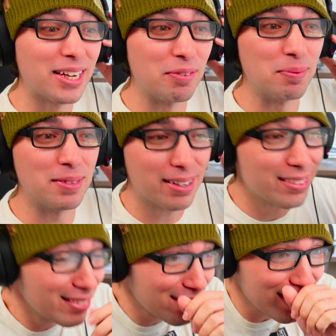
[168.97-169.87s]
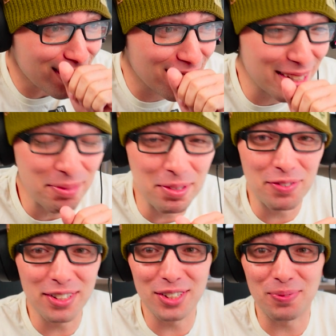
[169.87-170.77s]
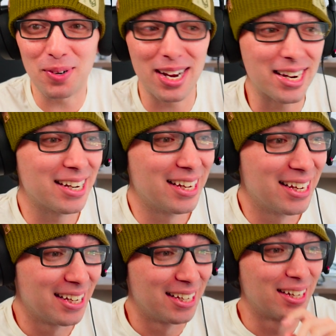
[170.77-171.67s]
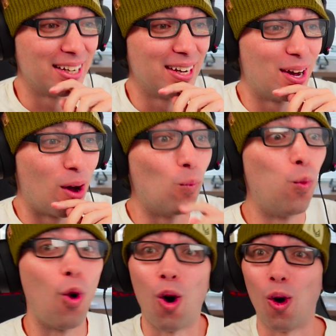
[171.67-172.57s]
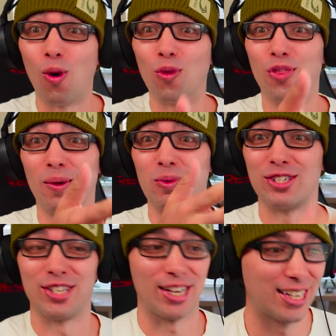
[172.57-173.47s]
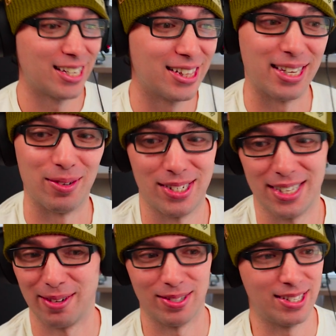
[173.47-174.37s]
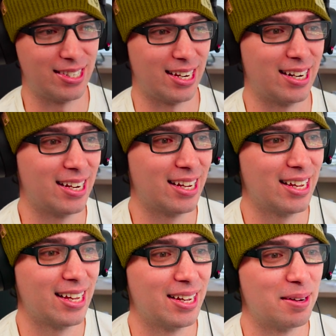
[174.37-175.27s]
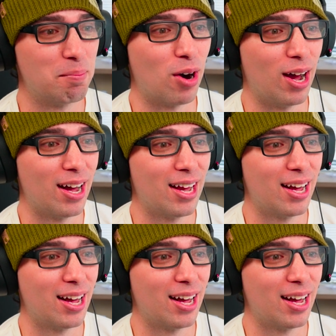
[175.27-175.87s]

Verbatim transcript: F? Give, give me Village Pride. Whoa, that was sick. That was that was insane, bruh.